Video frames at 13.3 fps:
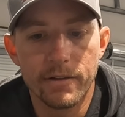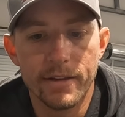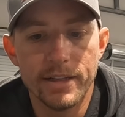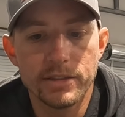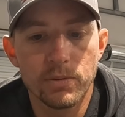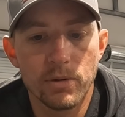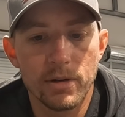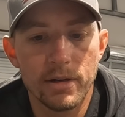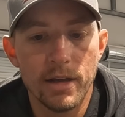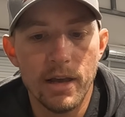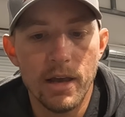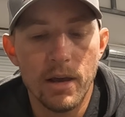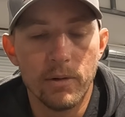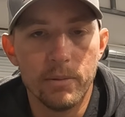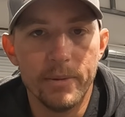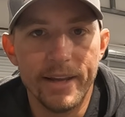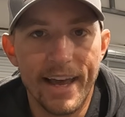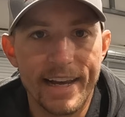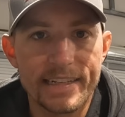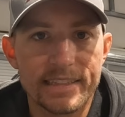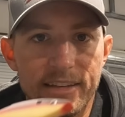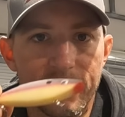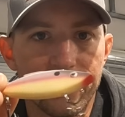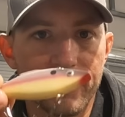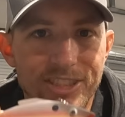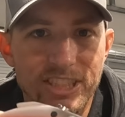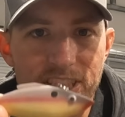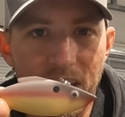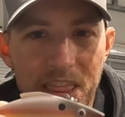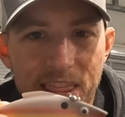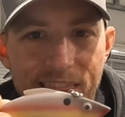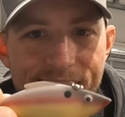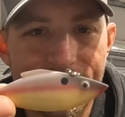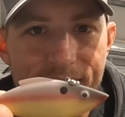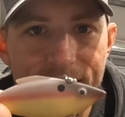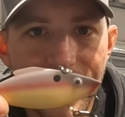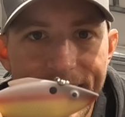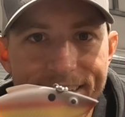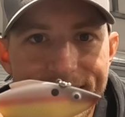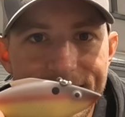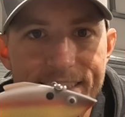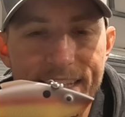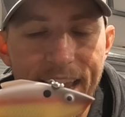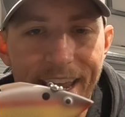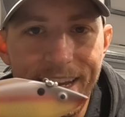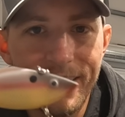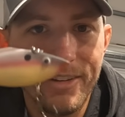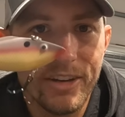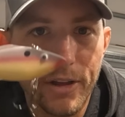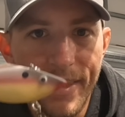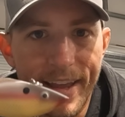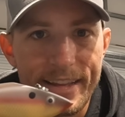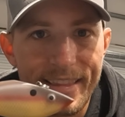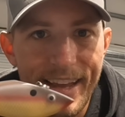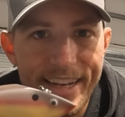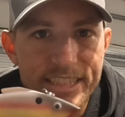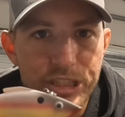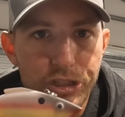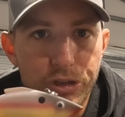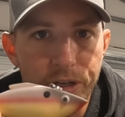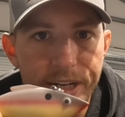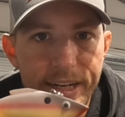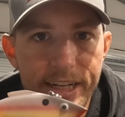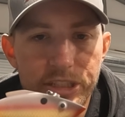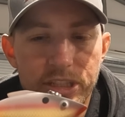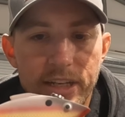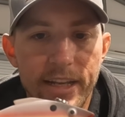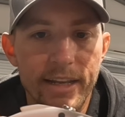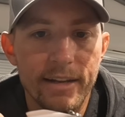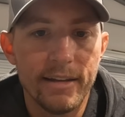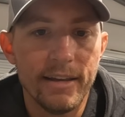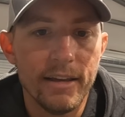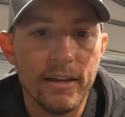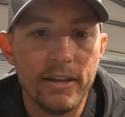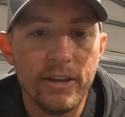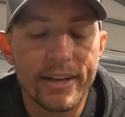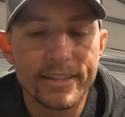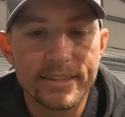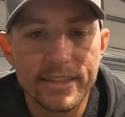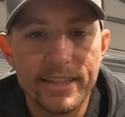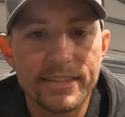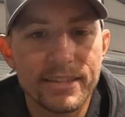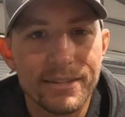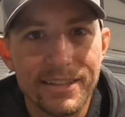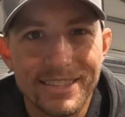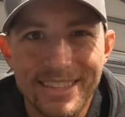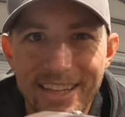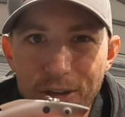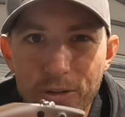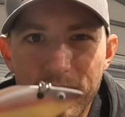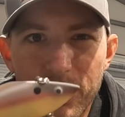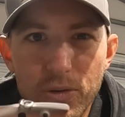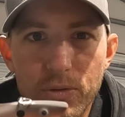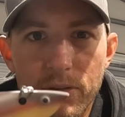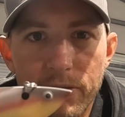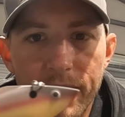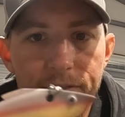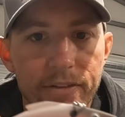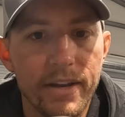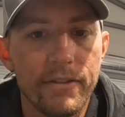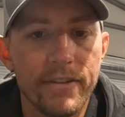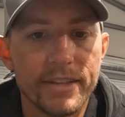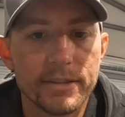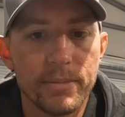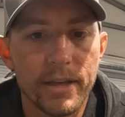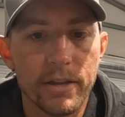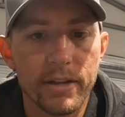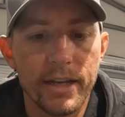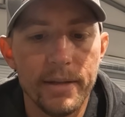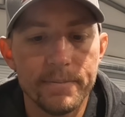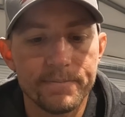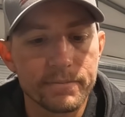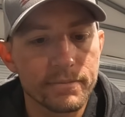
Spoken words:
This one would be excellent for just a slight stain, you know, that nice greenish tint. You can see still 2-3 feet of visibility.